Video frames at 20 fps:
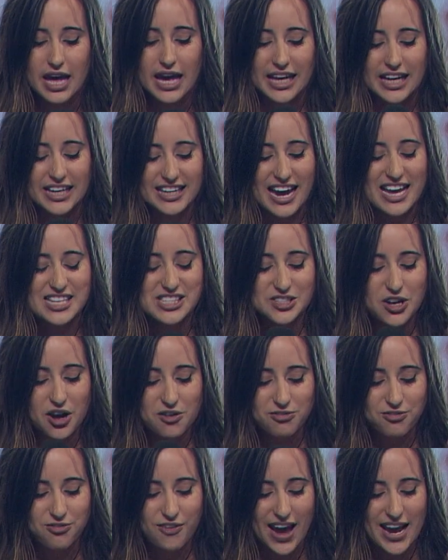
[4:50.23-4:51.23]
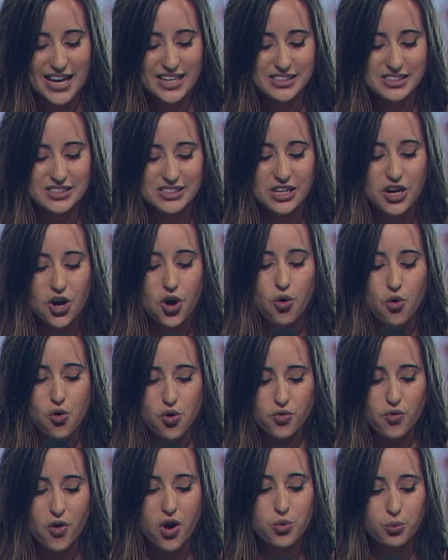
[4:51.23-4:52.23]
He does not faint
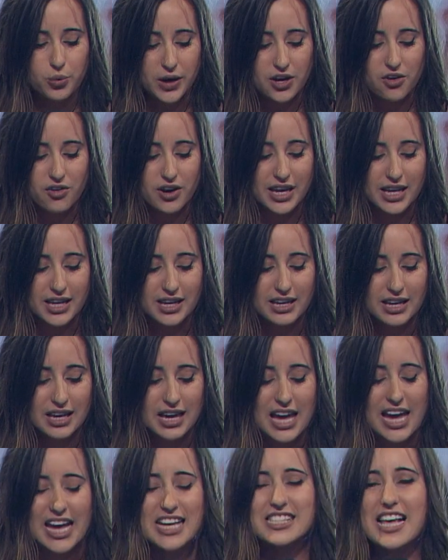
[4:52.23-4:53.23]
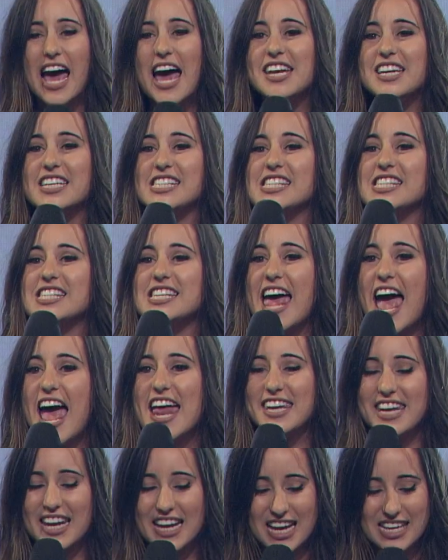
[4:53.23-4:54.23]
or grow weary. His
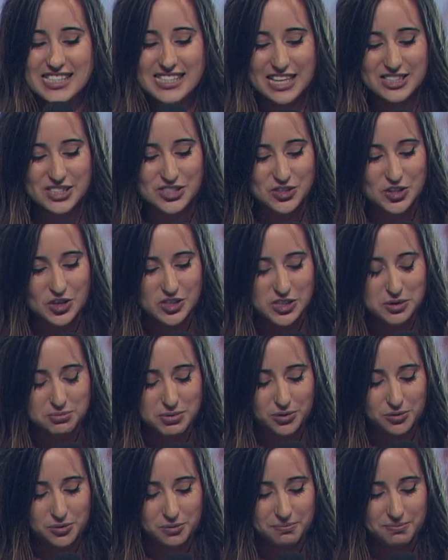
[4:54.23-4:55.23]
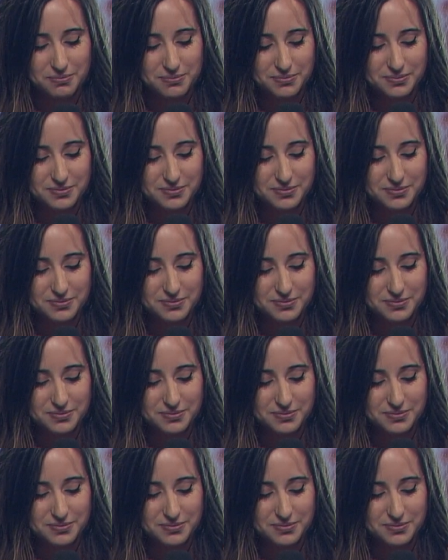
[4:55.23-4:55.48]
understanding is unsearchable.